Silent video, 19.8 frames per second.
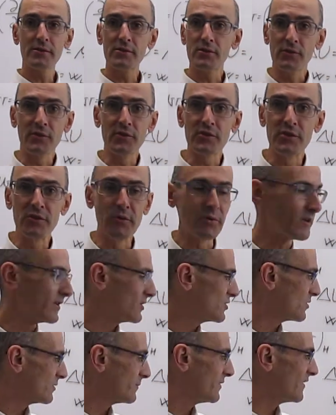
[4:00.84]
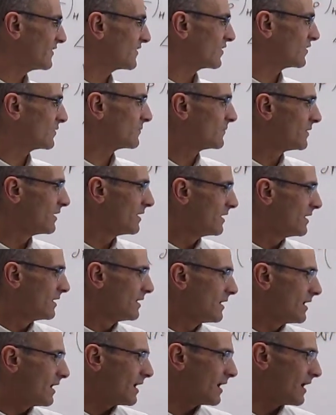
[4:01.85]
so there's no initial volume,
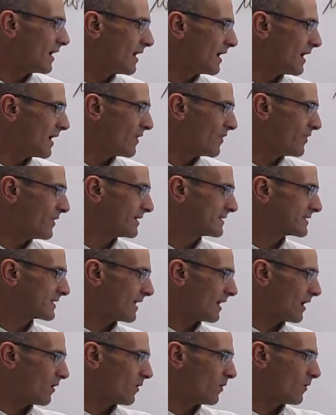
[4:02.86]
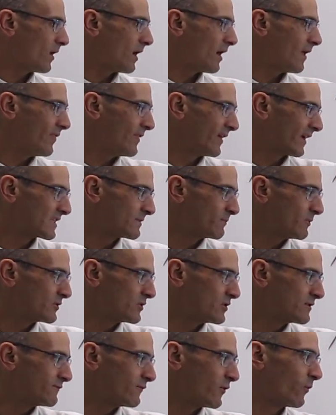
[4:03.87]
uh, and that's how uh, the
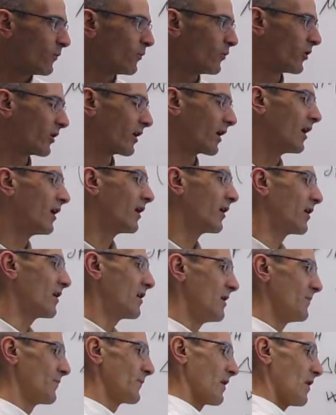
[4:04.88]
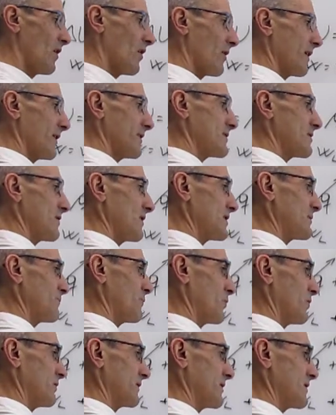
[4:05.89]
expressions for work are. All right, so let's
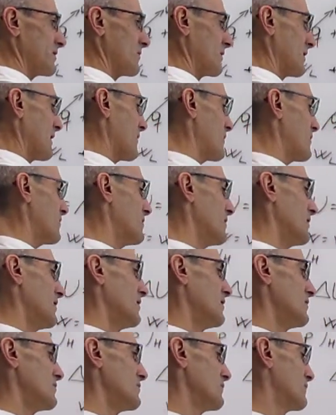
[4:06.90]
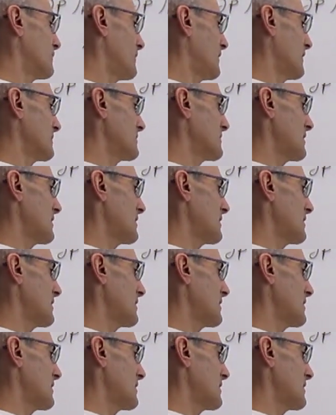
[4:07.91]
put all these together to find